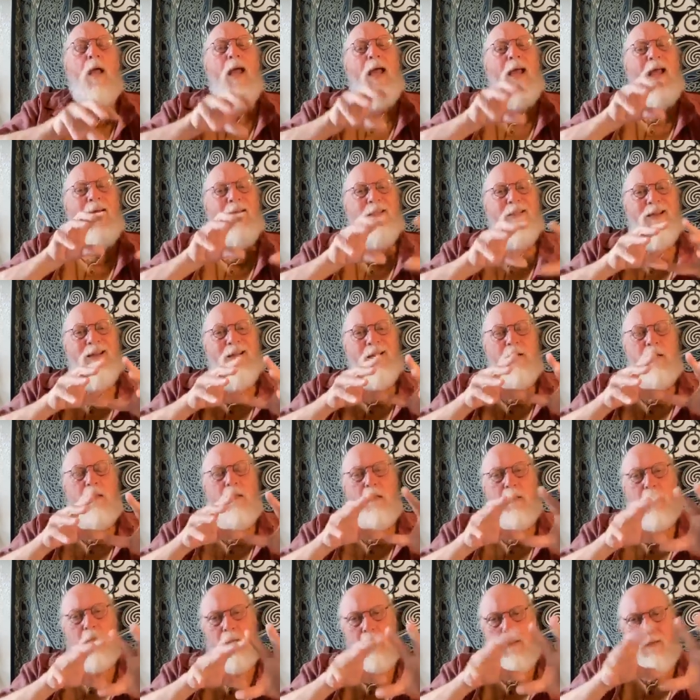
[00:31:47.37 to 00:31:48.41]
And then
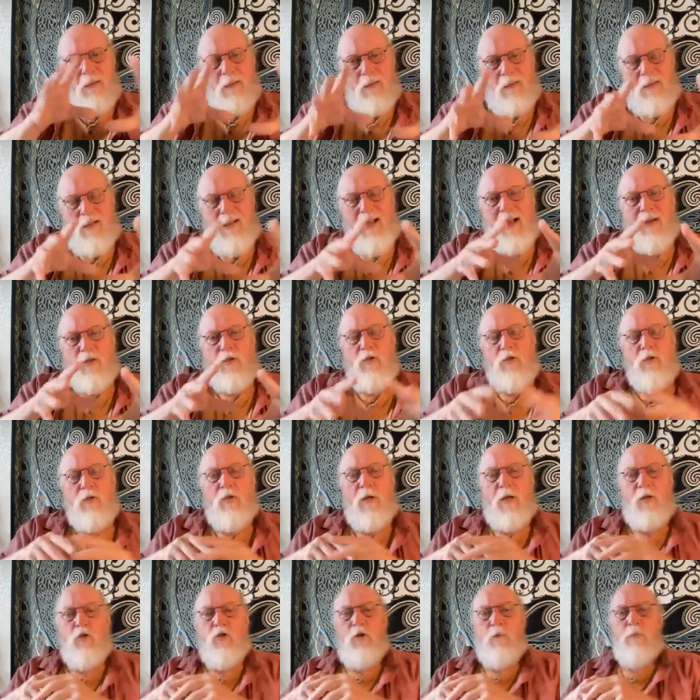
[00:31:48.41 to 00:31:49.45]
that's
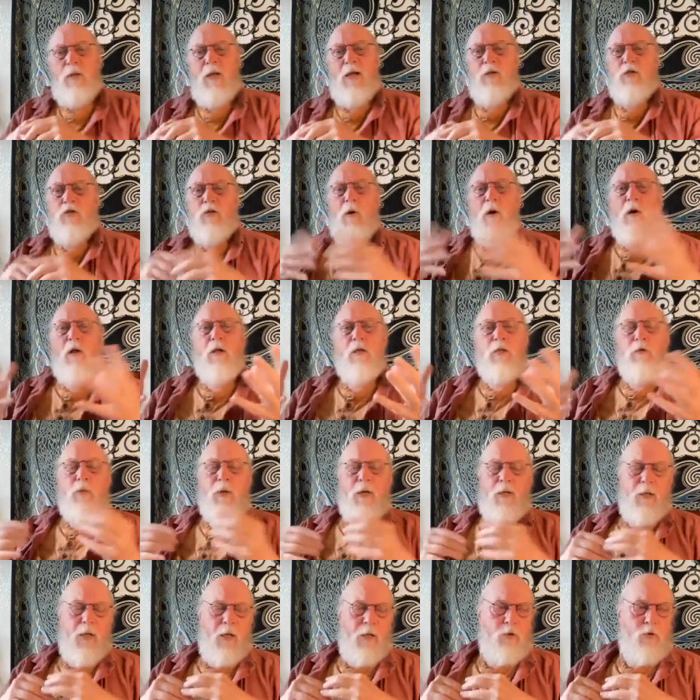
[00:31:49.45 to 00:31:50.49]
your place. So I'll
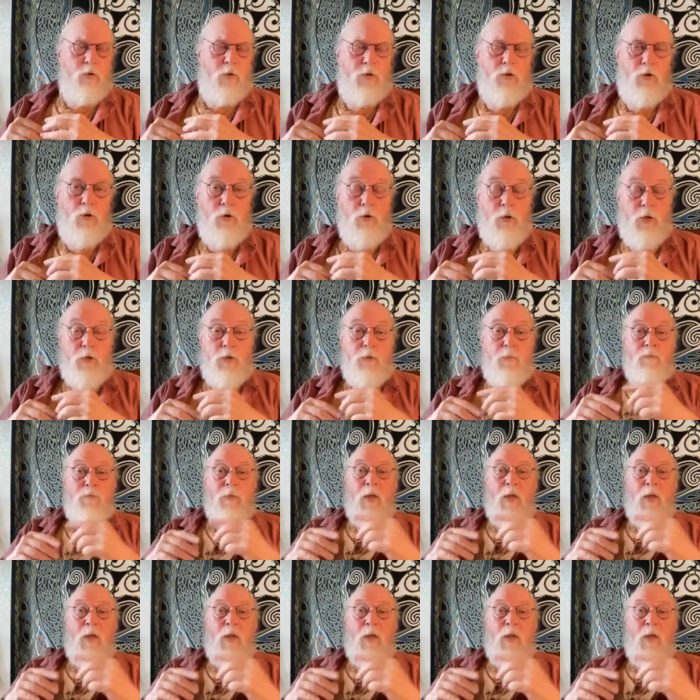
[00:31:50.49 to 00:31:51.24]
explain that to attorneys.